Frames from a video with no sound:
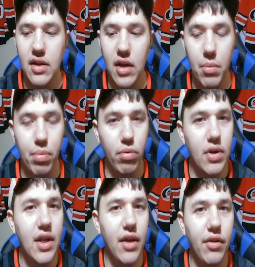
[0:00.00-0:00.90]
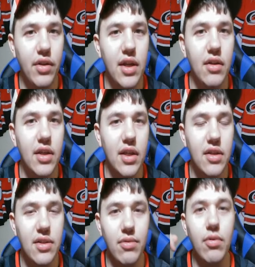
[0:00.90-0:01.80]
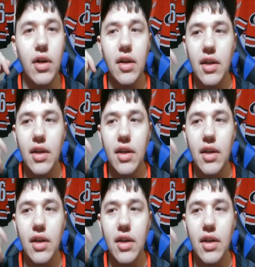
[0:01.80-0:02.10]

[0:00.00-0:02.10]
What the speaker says: a pretty healthy LA Kings squad.